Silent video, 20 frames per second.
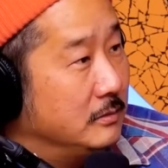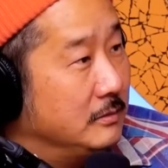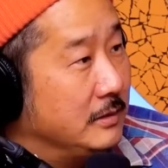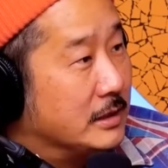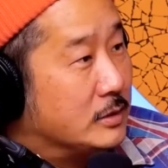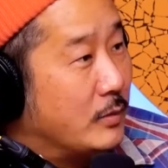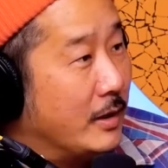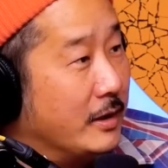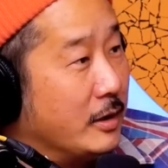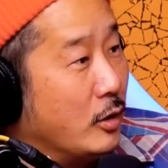
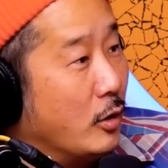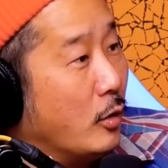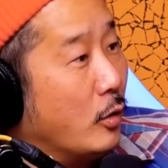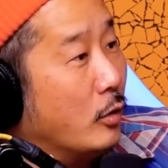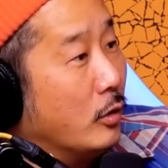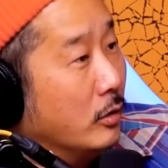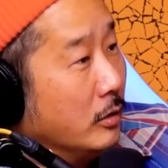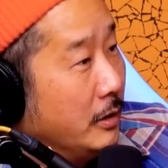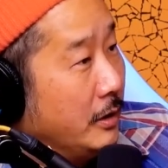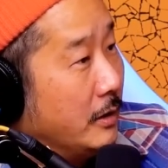That's why I had to go. To
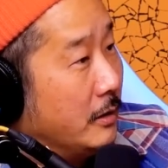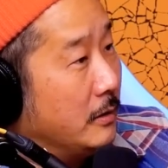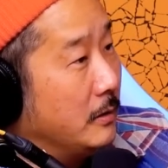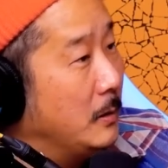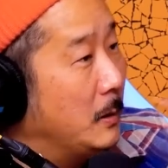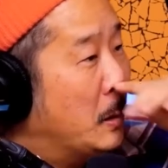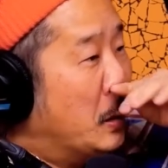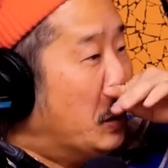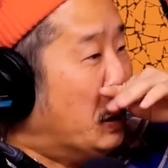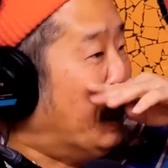oh, earlier. it's a
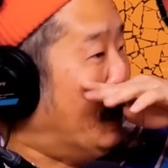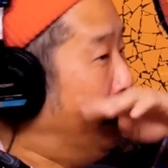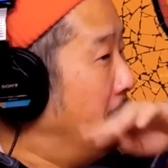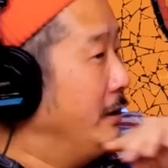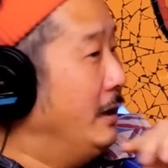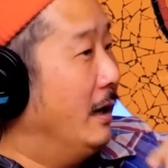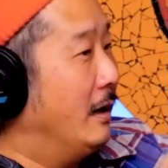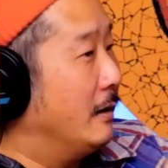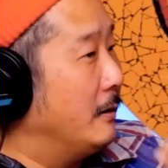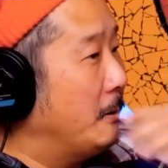night date.
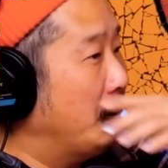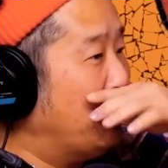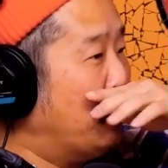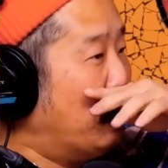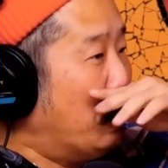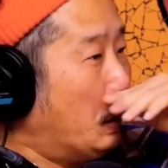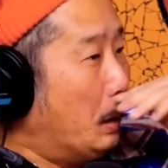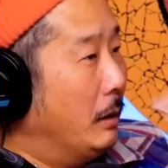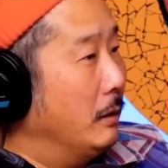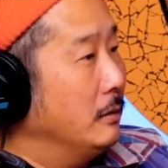Yeah.
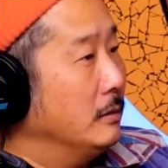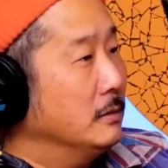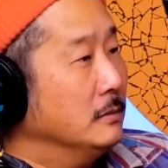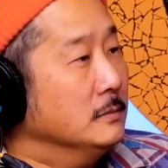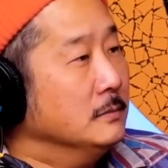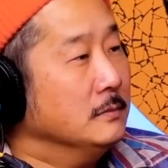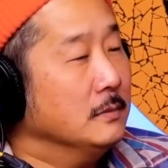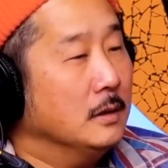Oh.